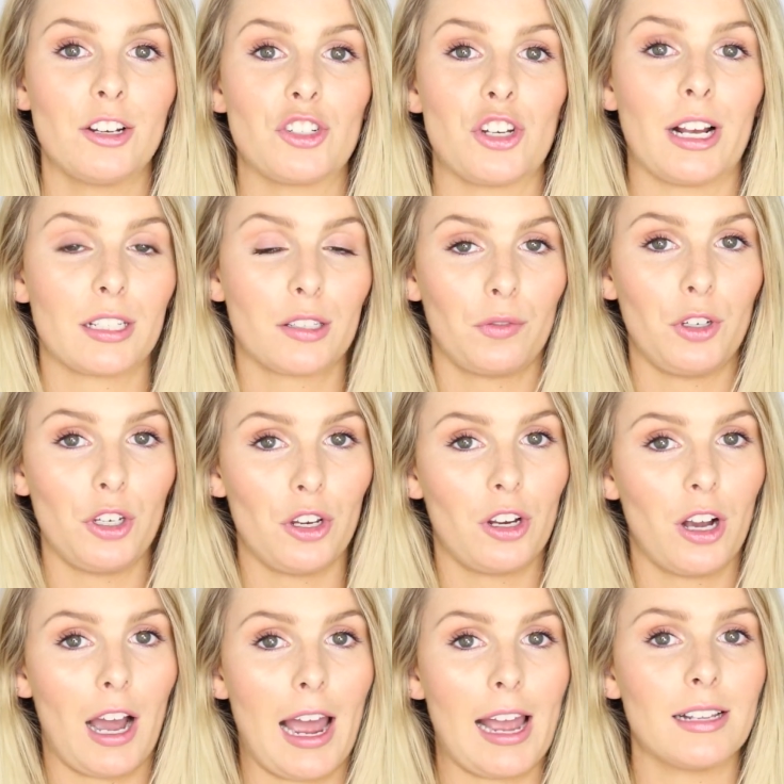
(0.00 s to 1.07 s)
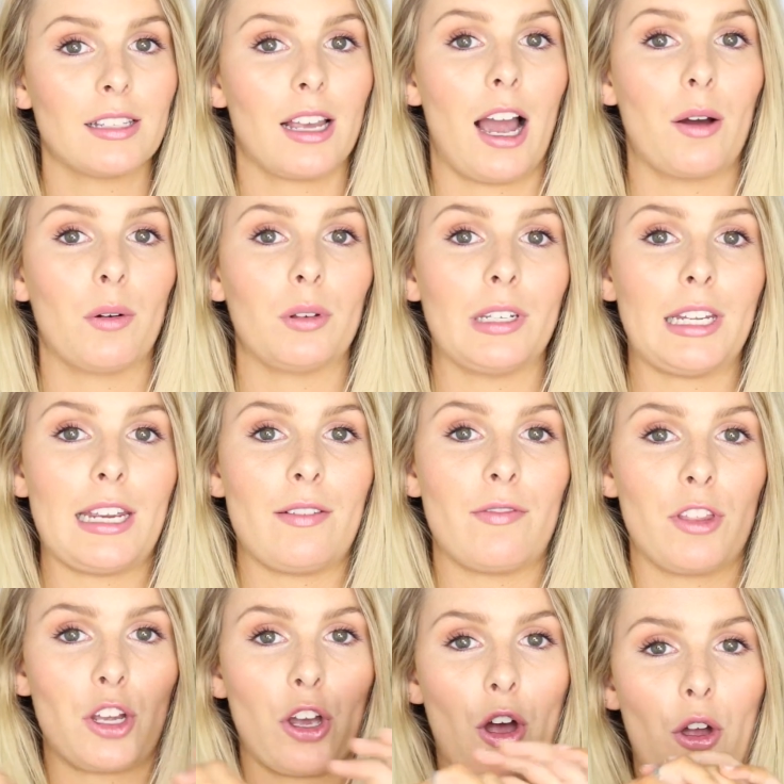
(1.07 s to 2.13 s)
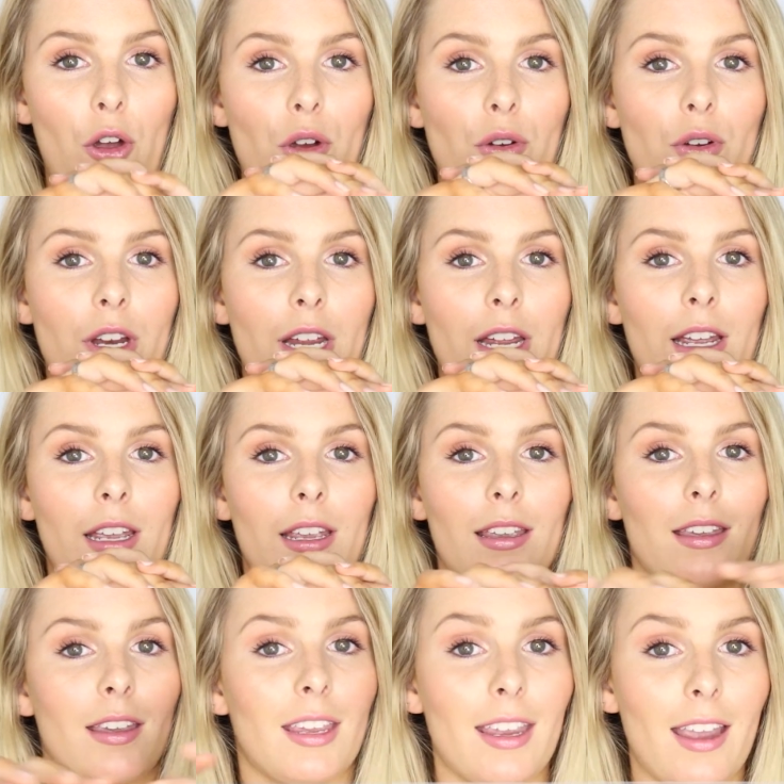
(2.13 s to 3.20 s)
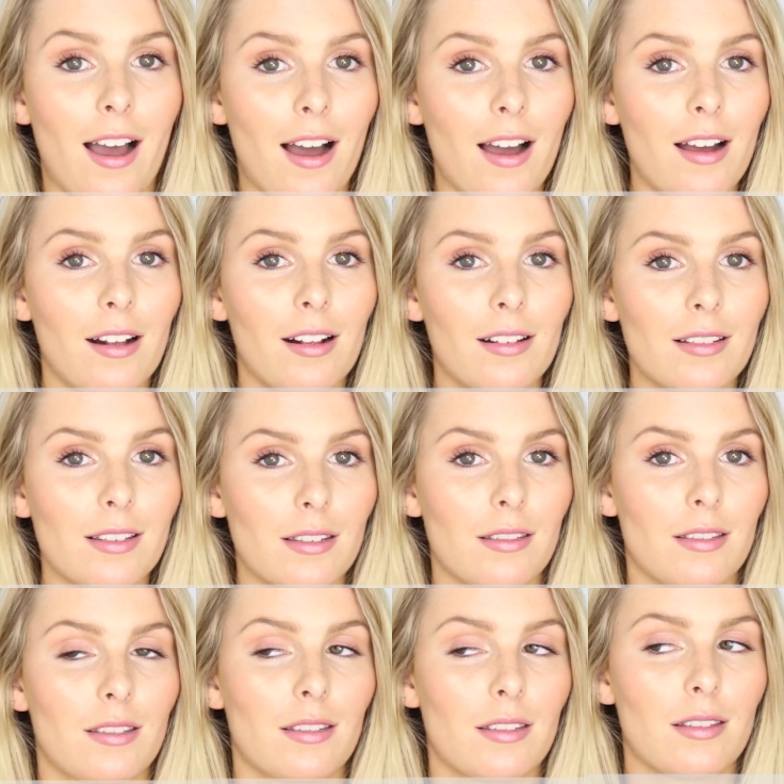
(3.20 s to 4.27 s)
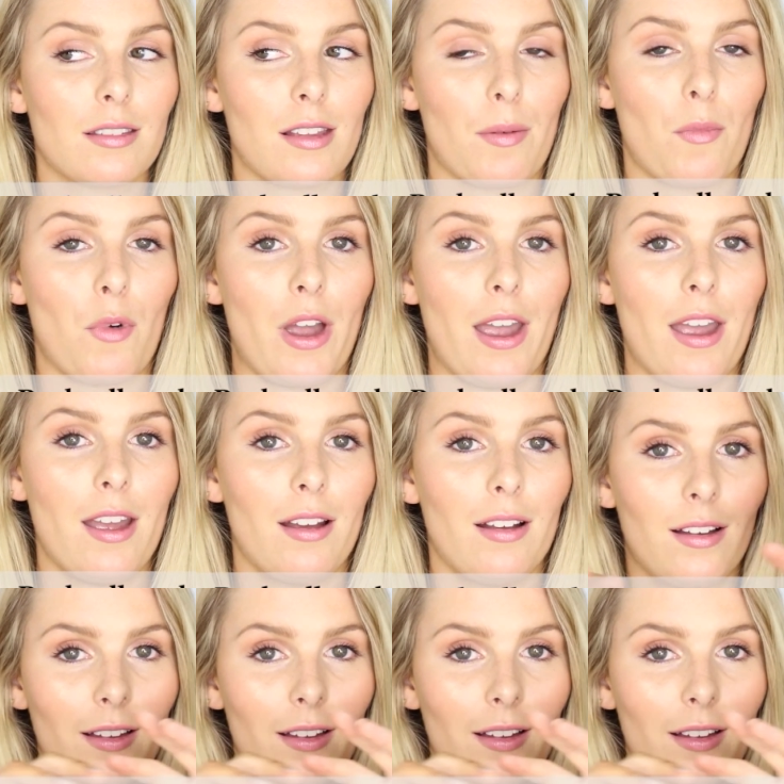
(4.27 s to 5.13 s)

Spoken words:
Just for you guys, I will leave the code here somewhere.